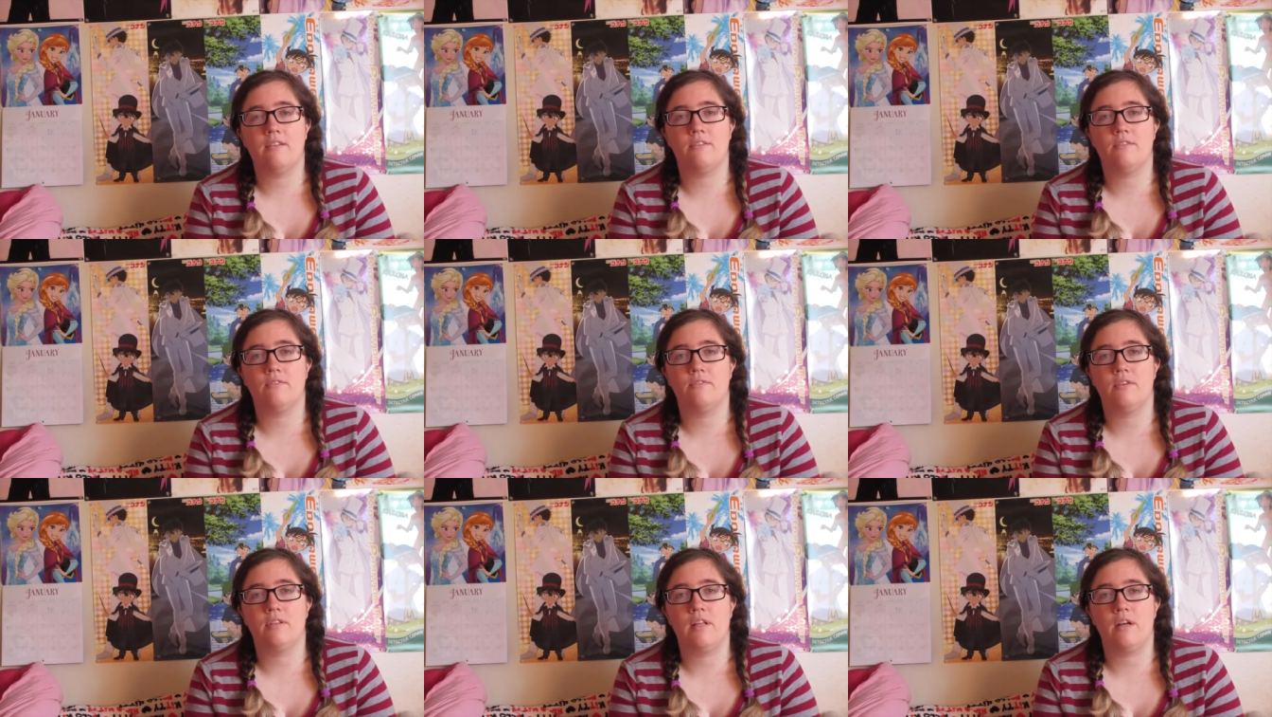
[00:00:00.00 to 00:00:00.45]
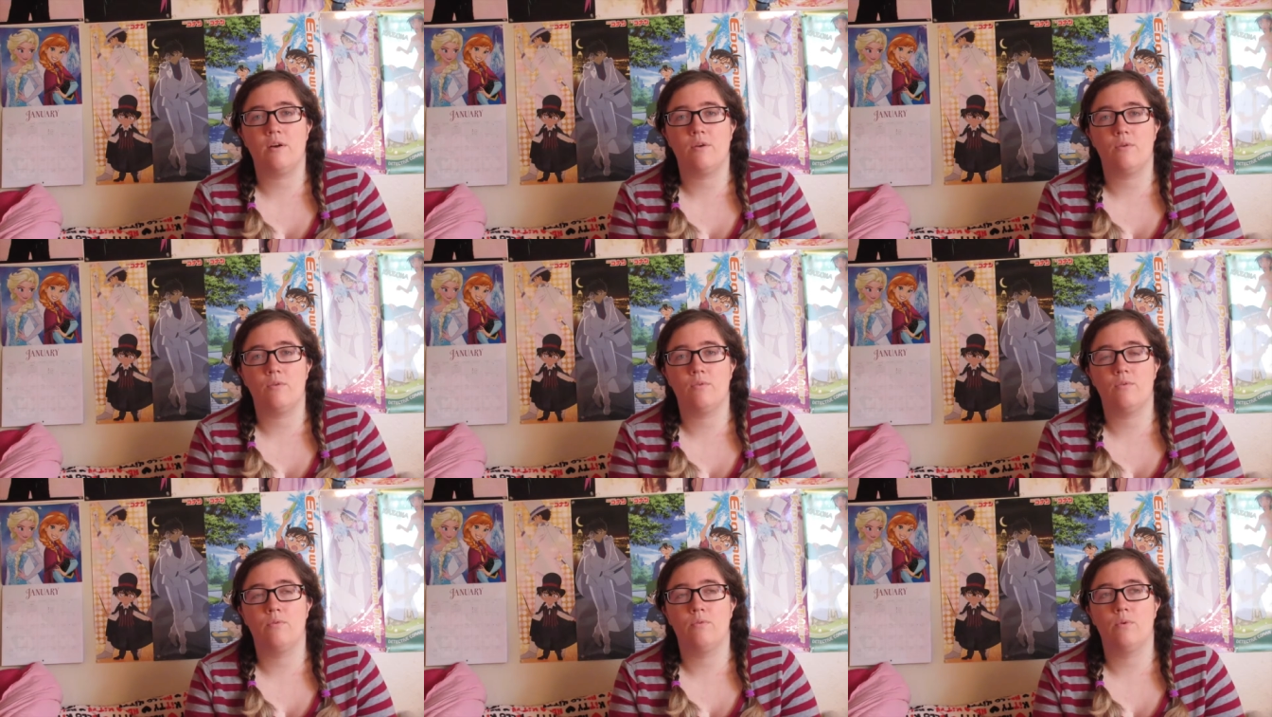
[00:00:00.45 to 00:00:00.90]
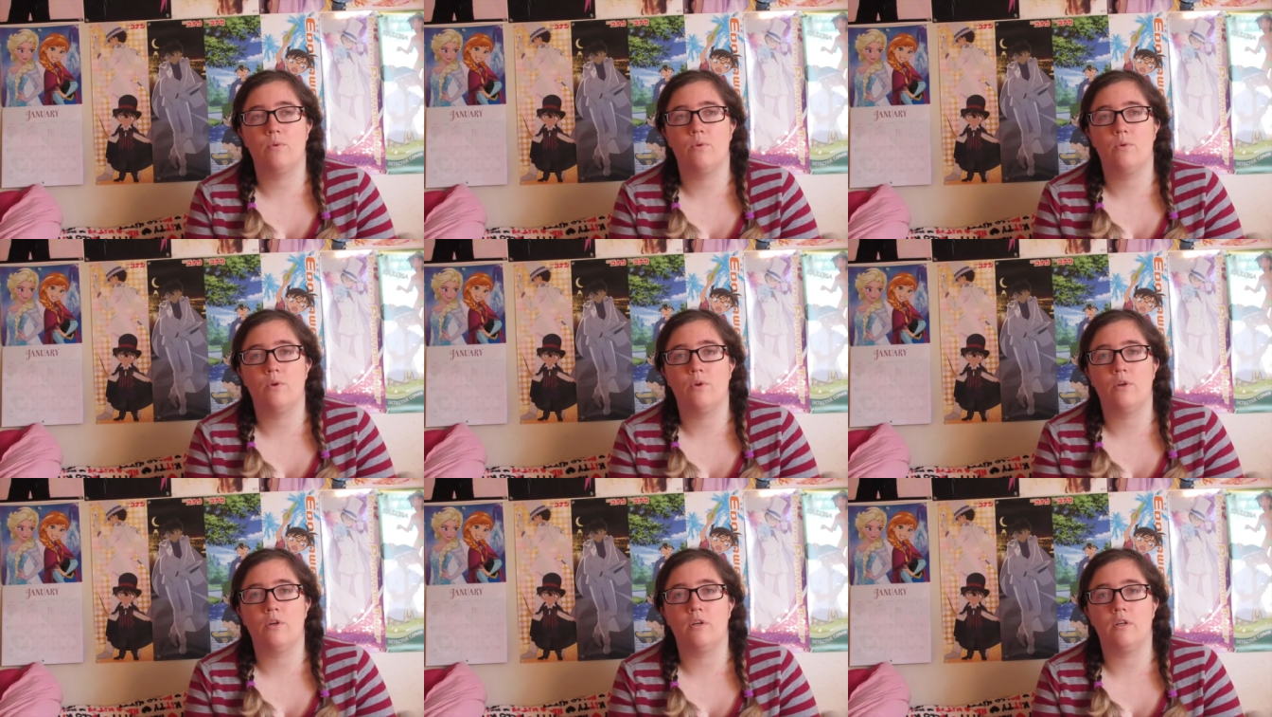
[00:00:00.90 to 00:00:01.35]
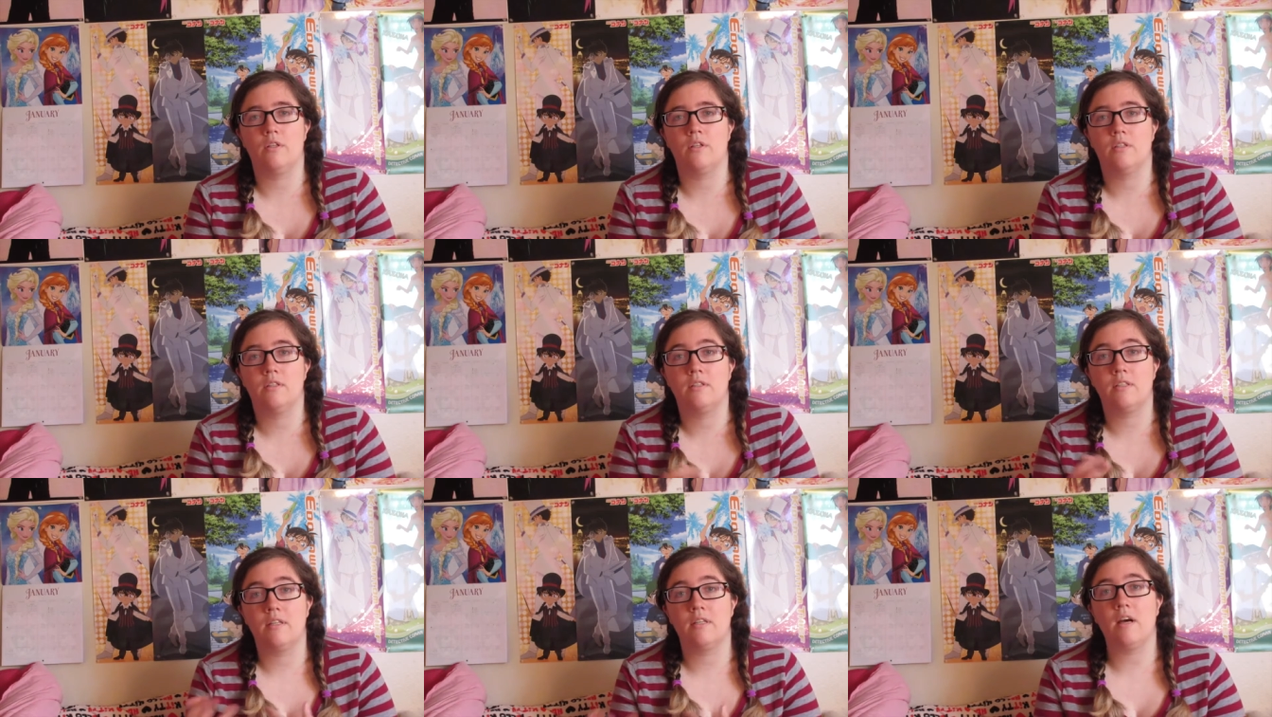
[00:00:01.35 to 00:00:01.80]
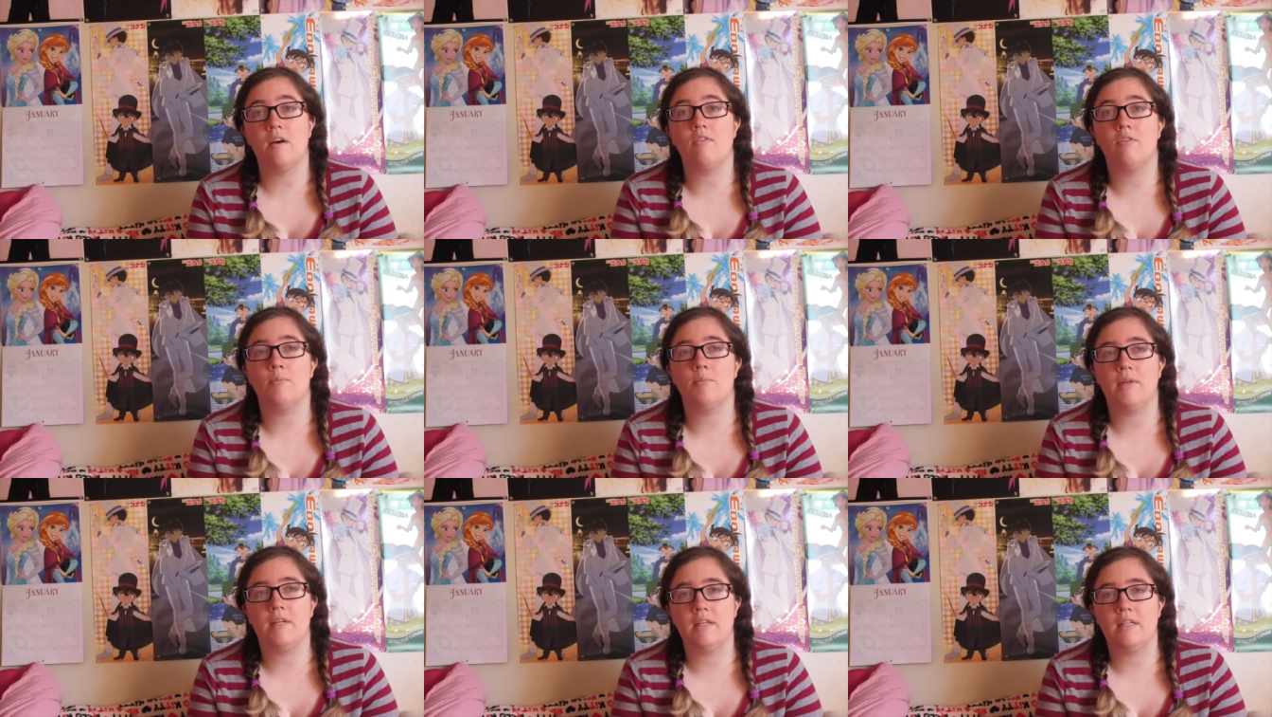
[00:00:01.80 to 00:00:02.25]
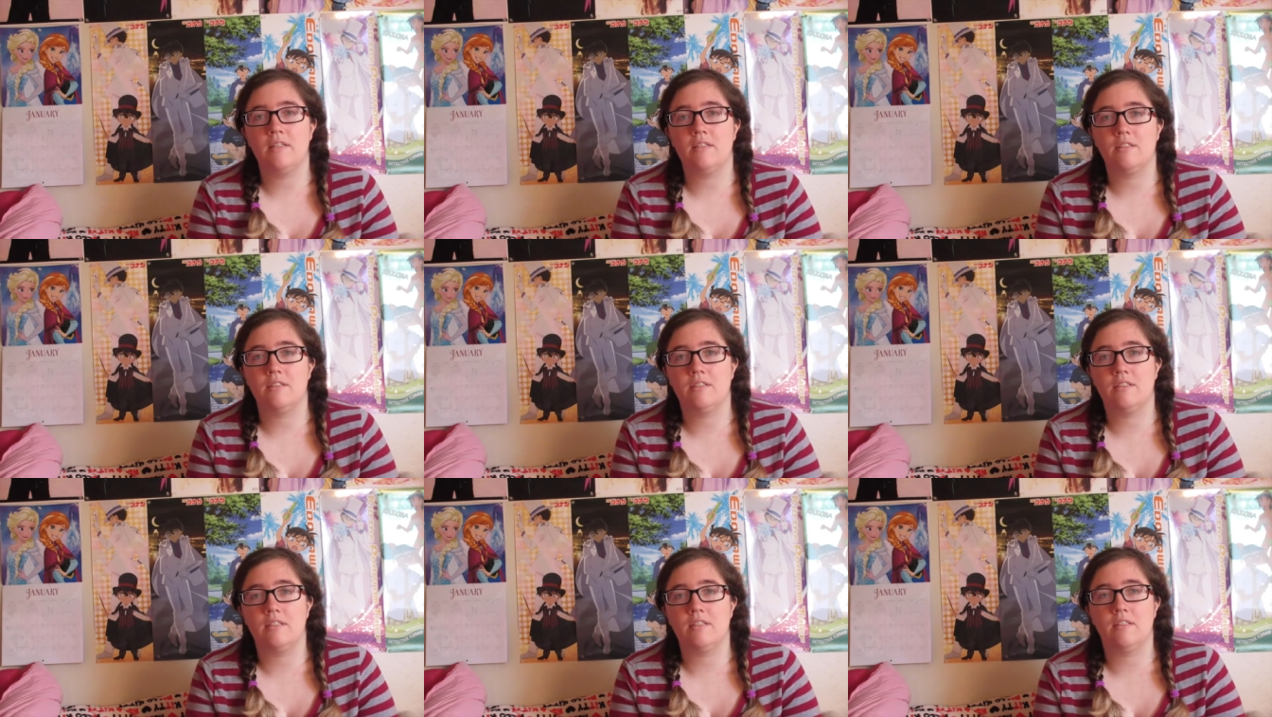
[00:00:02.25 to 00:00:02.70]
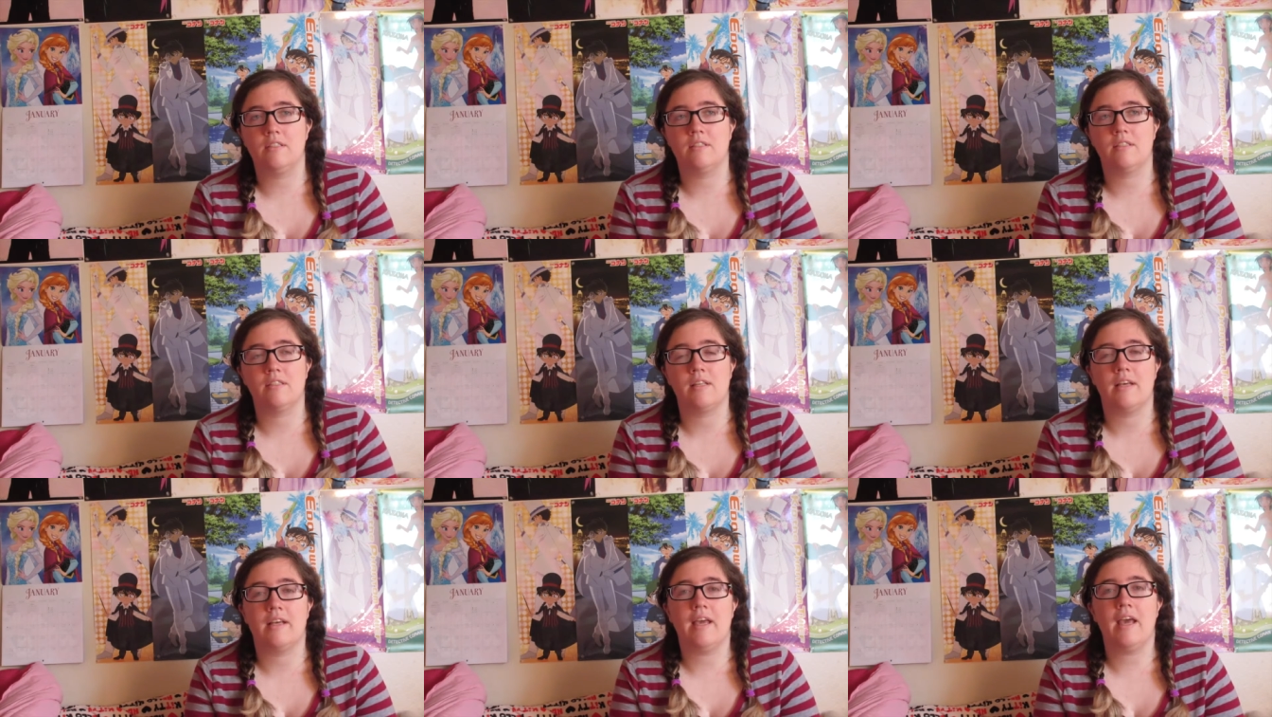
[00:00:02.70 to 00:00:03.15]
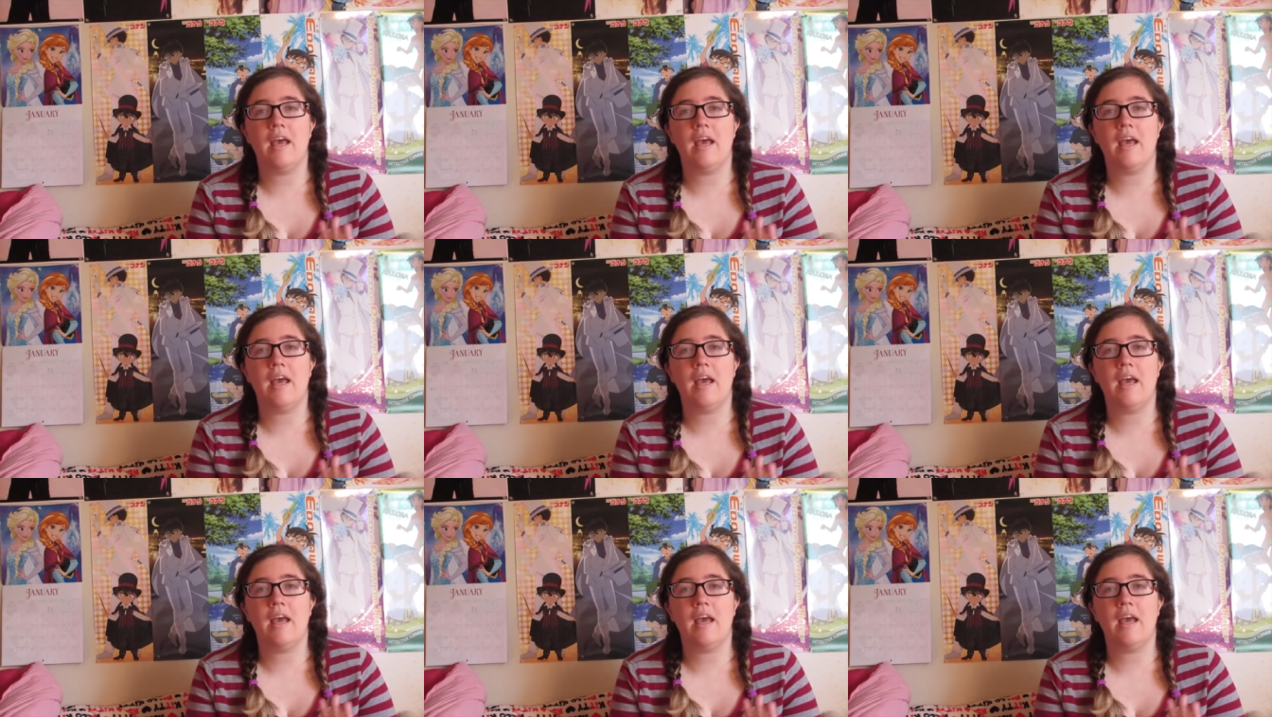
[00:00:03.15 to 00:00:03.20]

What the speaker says: to fill out for the government it's like,